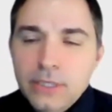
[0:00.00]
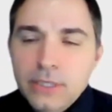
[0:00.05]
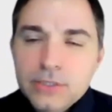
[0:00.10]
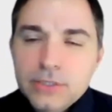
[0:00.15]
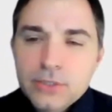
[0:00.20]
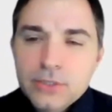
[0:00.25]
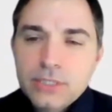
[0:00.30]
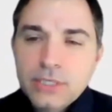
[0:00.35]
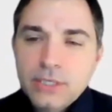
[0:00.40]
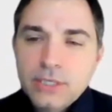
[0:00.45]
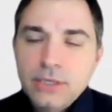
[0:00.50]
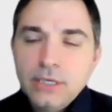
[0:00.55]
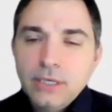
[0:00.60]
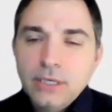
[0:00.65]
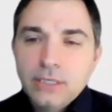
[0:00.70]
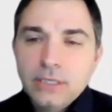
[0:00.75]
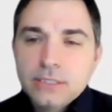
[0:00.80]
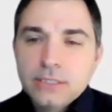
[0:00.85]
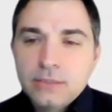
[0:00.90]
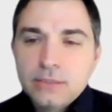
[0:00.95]
interesting thing
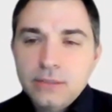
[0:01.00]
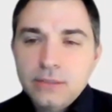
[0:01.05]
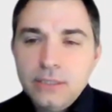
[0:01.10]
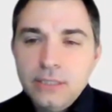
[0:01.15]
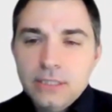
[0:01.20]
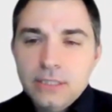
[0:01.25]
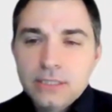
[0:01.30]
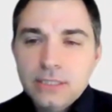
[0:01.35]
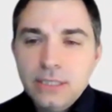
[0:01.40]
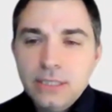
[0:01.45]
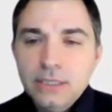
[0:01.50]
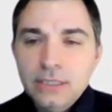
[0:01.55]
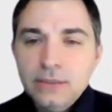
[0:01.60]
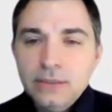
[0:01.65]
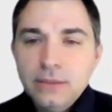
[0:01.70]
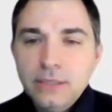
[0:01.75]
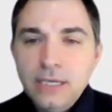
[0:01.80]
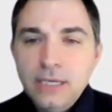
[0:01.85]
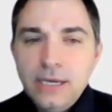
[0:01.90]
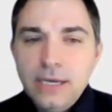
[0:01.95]
is
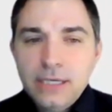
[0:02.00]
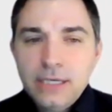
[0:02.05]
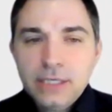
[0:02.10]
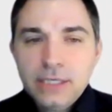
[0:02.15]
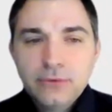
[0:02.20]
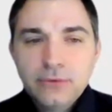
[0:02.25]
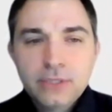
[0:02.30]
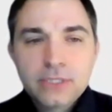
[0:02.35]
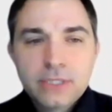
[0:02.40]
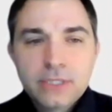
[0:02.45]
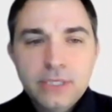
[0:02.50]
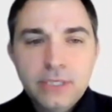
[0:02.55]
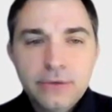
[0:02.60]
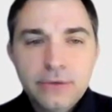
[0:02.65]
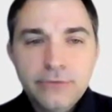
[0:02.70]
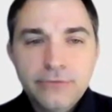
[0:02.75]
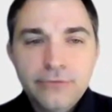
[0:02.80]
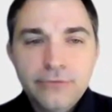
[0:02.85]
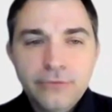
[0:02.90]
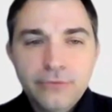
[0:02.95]
the accuracy
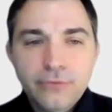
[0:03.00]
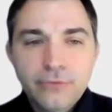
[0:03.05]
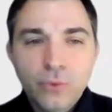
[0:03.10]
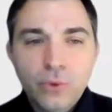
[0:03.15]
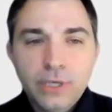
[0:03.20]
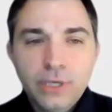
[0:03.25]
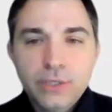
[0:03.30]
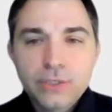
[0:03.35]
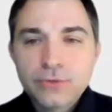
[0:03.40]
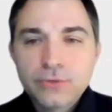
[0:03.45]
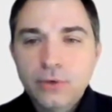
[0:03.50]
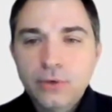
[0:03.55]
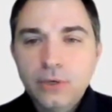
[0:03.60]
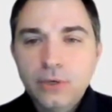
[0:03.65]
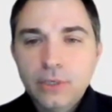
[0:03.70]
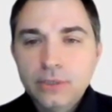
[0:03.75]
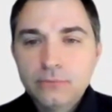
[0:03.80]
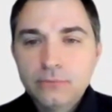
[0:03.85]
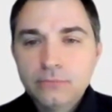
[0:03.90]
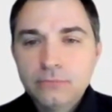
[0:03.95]
of what it's
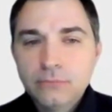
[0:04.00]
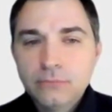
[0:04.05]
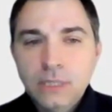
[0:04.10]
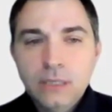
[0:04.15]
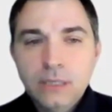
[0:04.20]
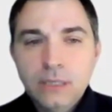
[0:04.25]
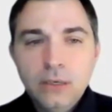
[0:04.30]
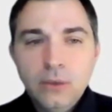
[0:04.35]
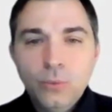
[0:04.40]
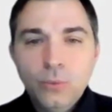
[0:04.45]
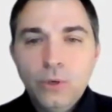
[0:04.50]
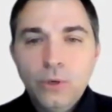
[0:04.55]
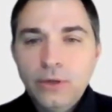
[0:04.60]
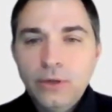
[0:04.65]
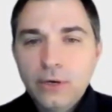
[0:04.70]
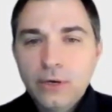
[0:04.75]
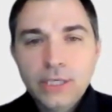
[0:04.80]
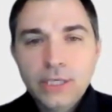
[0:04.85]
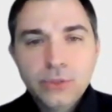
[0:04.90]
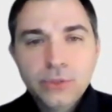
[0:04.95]
drawing.
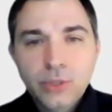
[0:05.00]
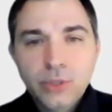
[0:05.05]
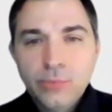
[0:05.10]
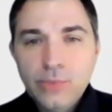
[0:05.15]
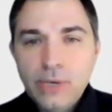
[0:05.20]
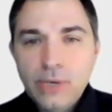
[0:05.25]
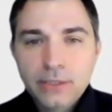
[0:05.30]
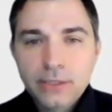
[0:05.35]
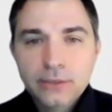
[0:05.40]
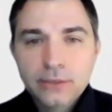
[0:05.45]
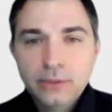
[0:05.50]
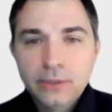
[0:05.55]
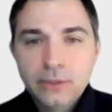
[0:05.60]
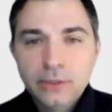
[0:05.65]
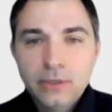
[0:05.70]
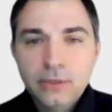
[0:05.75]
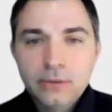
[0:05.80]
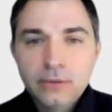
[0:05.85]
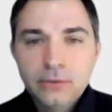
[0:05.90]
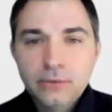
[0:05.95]
Whether I do it manually
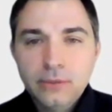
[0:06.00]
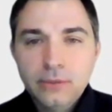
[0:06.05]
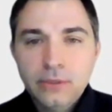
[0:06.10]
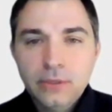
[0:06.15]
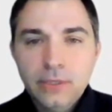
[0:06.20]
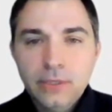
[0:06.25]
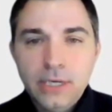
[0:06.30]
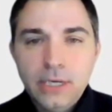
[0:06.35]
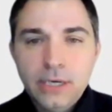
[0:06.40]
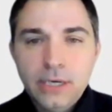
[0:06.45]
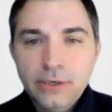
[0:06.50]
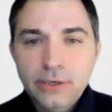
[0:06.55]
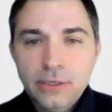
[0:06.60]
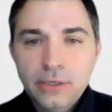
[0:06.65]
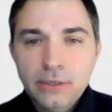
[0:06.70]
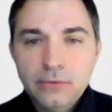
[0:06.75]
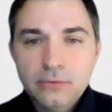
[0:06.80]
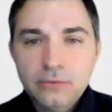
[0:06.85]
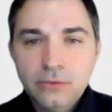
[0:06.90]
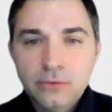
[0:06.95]
on an
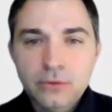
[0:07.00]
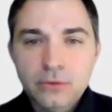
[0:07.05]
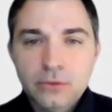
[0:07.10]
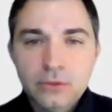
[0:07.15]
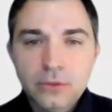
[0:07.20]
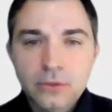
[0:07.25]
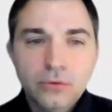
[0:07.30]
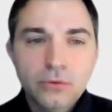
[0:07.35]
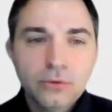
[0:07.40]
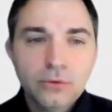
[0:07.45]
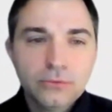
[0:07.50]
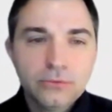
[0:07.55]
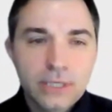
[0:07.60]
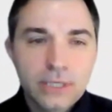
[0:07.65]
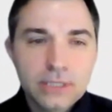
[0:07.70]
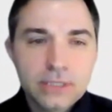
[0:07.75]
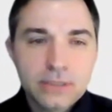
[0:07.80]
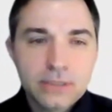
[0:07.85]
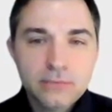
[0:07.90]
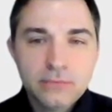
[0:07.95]
area or Togle
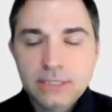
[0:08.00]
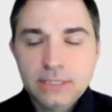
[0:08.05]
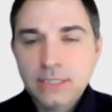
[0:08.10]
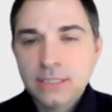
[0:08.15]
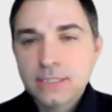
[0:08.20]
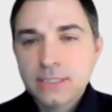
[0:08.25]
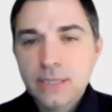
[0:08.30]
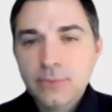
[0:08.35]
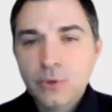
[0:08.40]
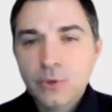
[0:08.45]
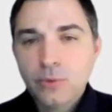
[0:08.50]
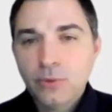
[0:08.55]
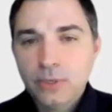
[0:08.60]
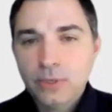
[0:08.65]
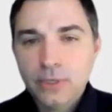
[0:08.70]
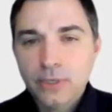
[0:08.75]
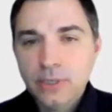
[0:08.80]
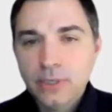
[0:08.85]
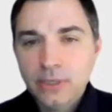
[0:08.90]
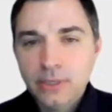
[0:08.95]
does it, it's the same
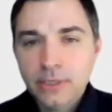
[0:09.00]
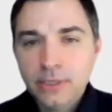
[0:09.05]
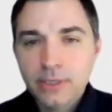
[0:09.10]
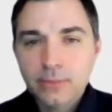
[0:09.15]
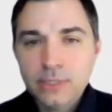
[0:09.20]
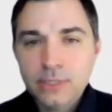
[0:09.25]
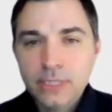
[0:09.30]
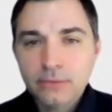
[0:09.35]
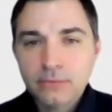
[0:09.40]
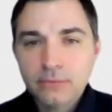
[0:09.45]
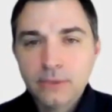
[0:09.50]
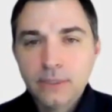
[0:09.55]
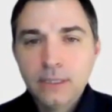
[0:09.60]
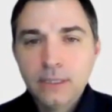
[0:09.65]
quantity that comes out.